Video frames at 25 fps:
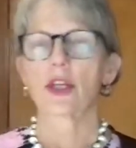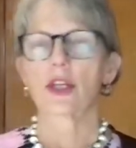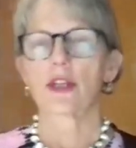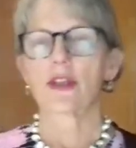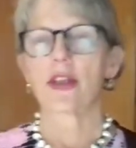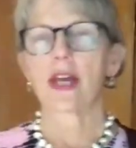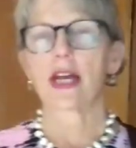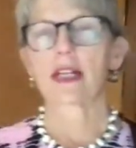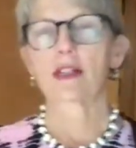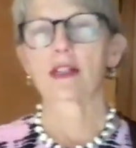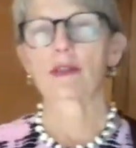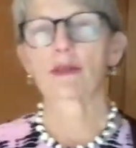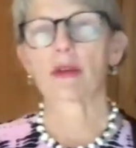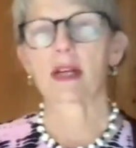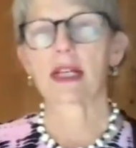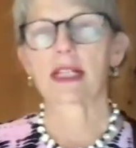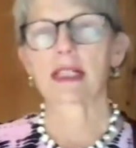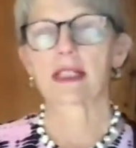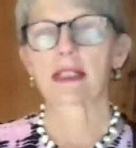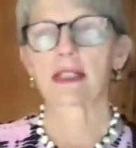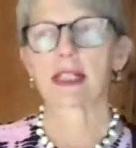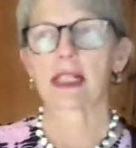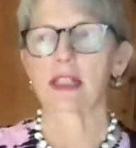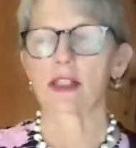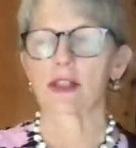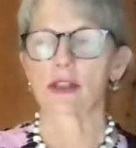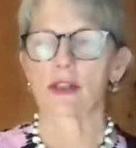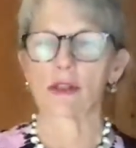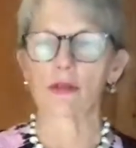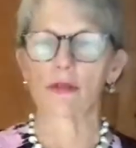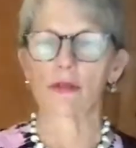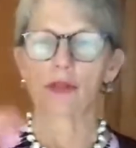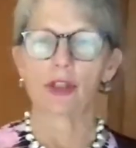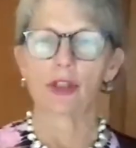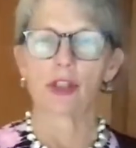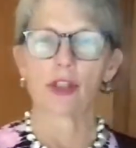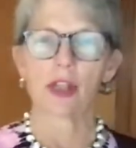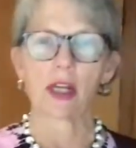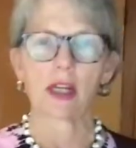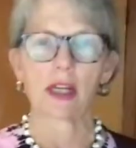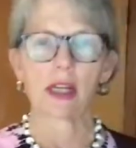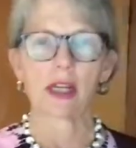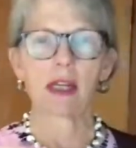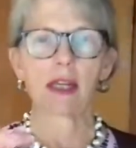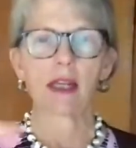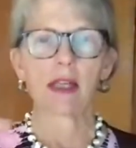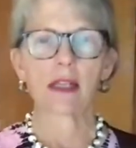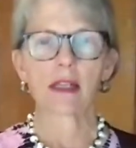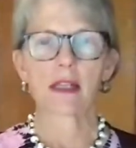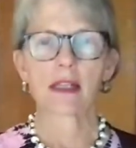That translates to
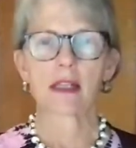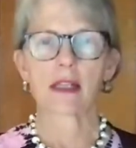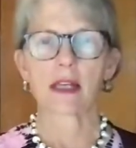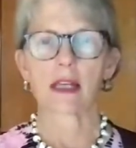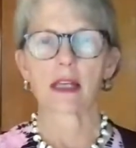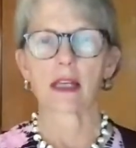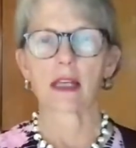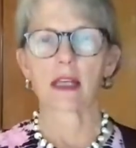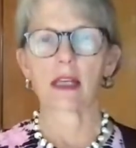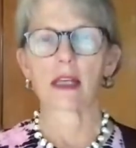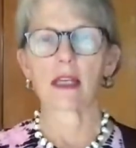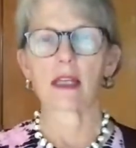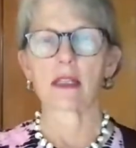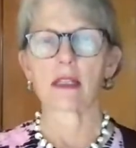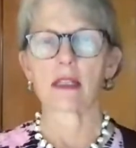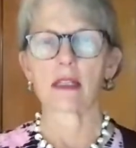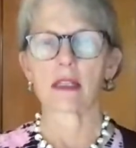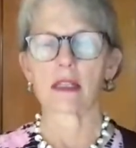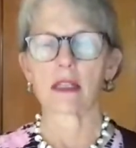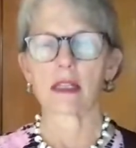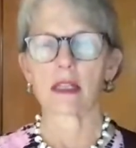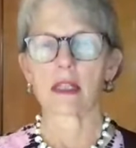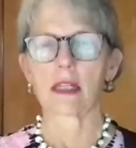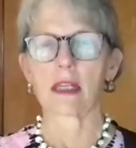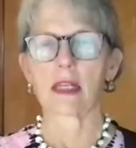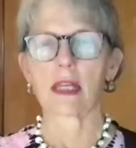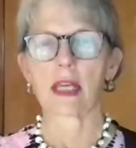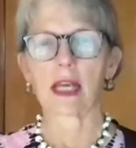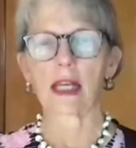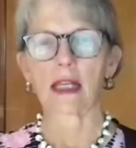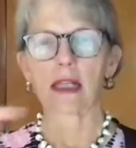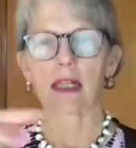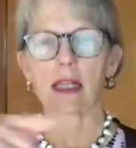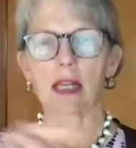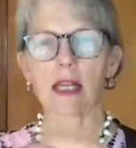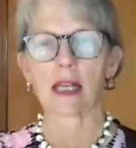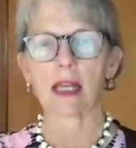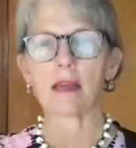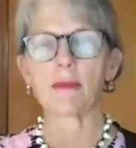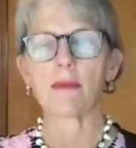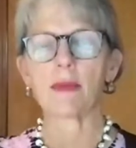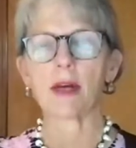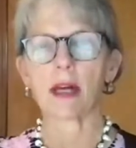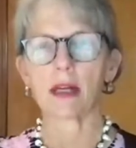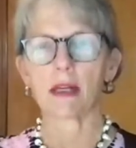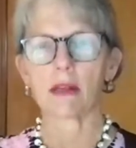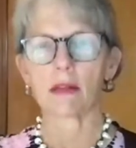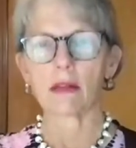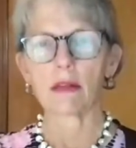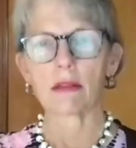G, C, D, and E
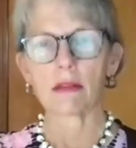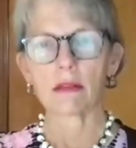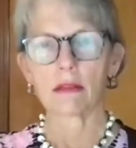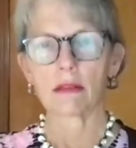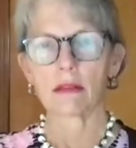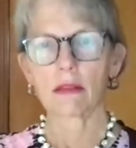minor.